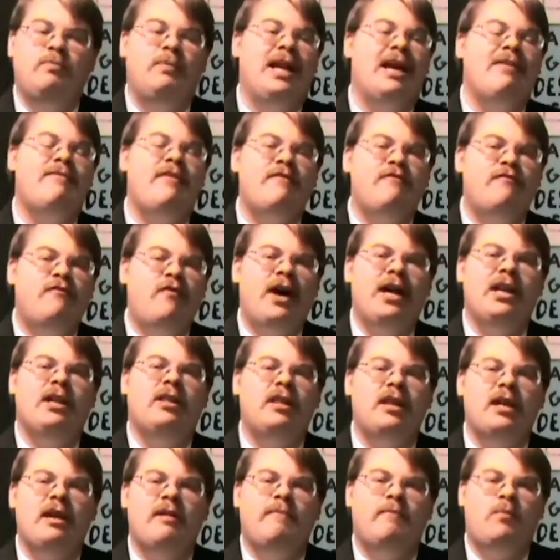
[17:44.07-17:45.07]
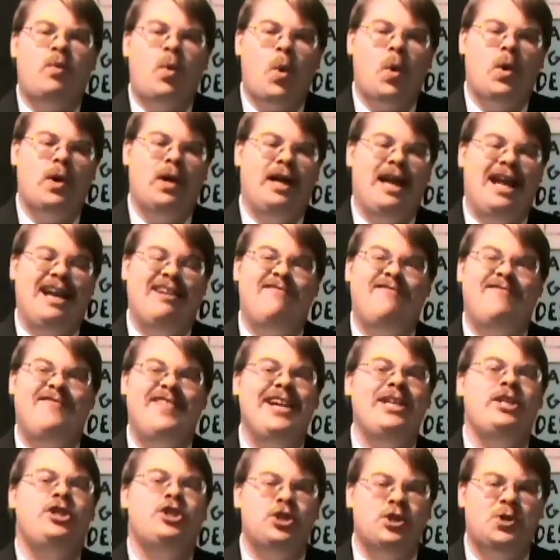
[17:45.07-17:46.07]
but have a vitally important
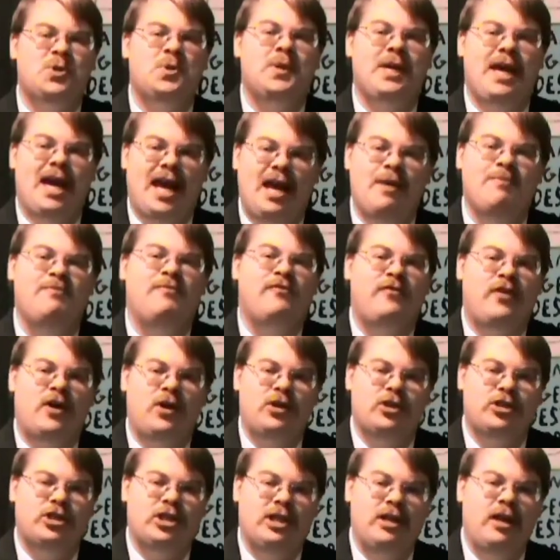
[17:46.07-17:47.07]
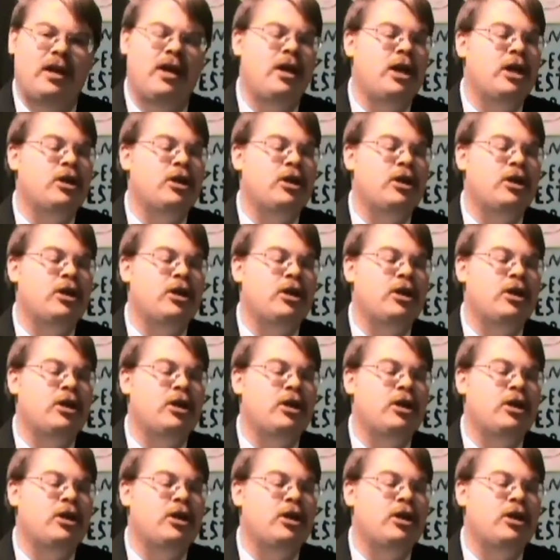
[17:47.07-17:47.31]
adventure game function.